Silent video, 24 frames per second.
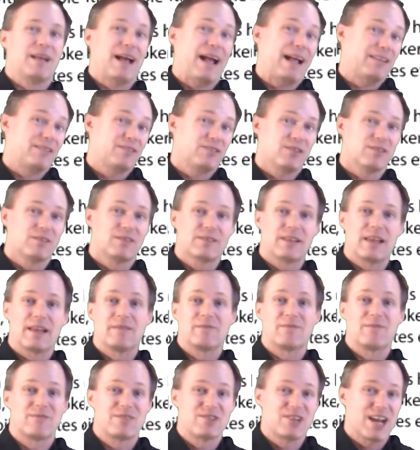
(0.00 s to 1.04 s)
I should say
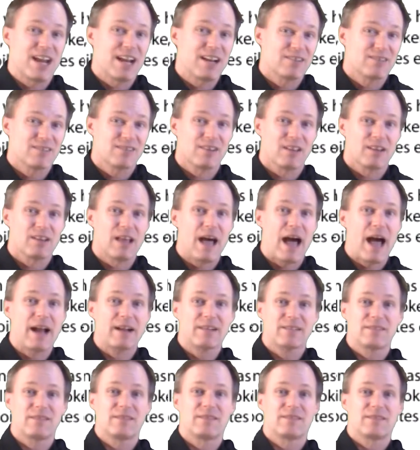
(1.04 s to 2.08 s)
change the
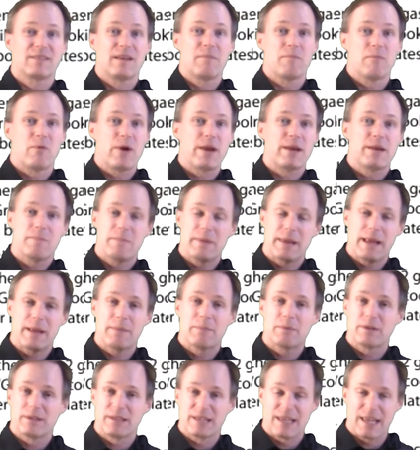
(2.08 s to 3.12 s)
locks in some way to be
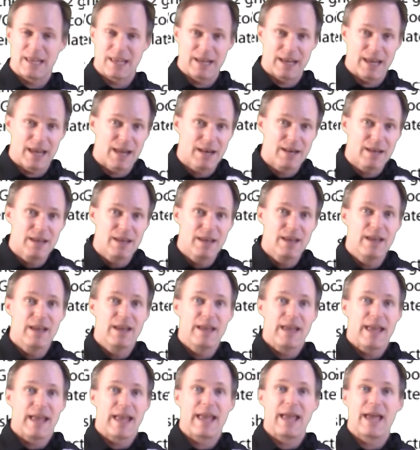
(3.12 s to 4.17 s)
able to get in.
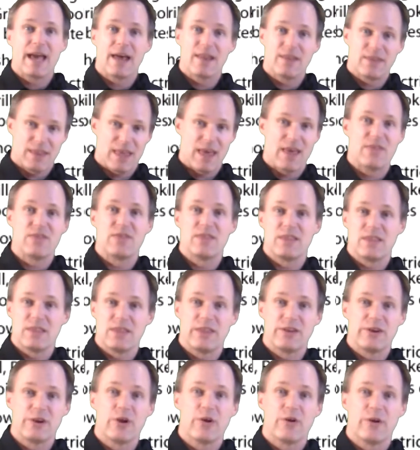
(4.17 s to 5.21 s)
And then
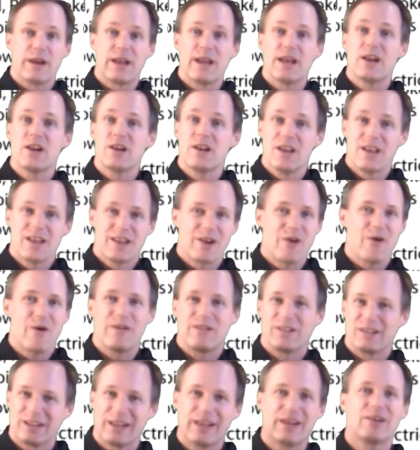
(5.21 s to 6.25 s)
you're in, you
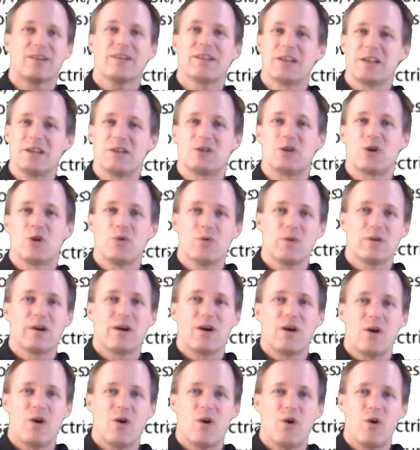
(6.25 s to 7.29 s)
literally tour
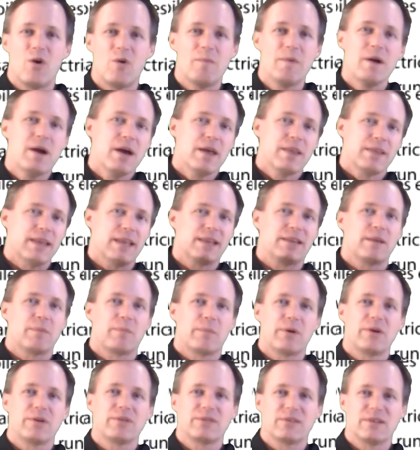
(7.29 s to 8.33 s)
a home that the
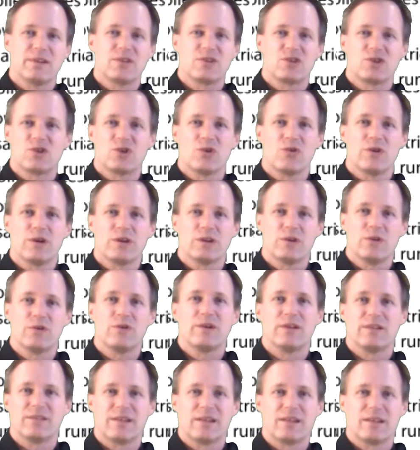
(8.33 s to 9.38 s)
person is showing you
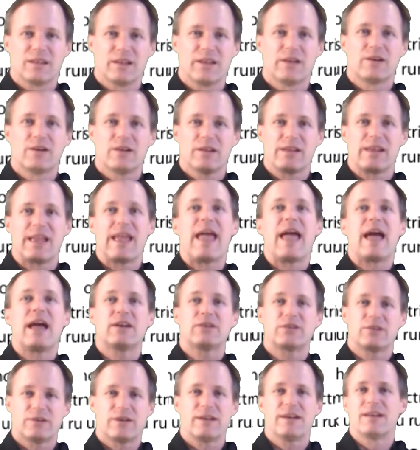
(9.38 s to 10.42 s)
is literally
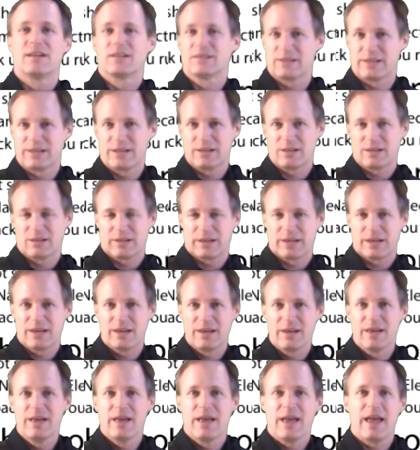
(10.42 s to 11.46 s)
entered it illegally.
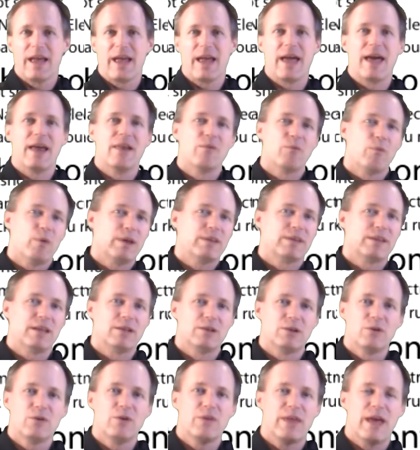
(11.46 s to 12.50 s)
And what they
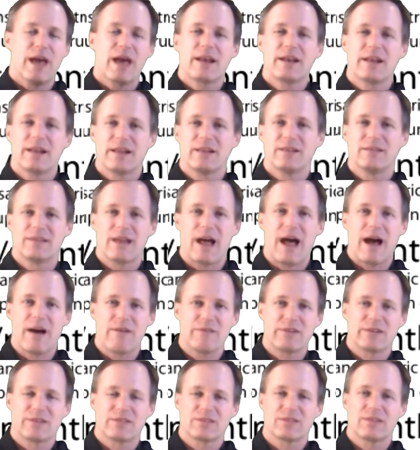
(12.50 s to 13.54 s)
do then is
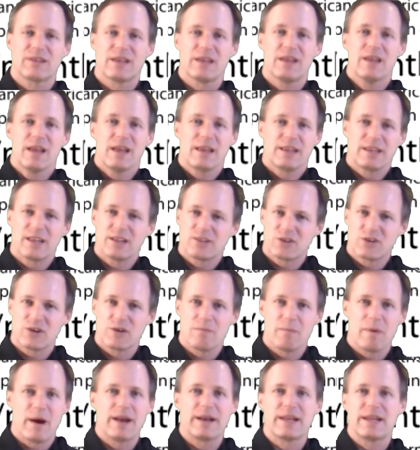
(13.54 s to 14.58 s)
obviously get your
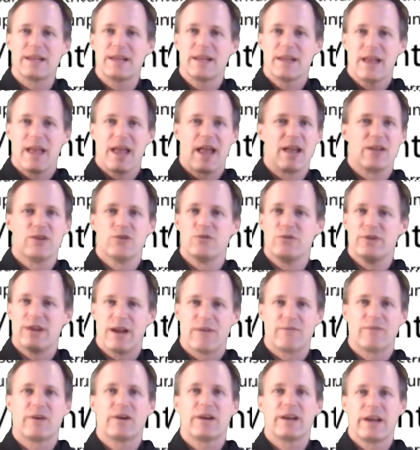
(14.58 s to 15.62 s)
money and you
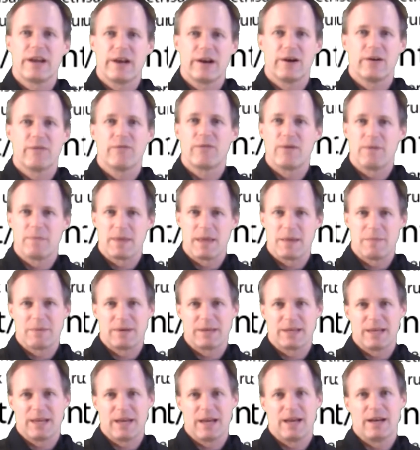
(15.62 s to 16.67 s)
never hear from them
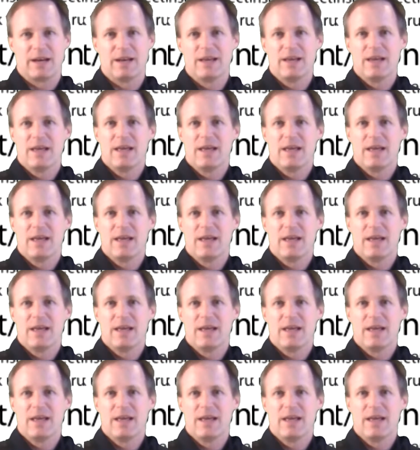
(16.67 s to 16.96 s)
again.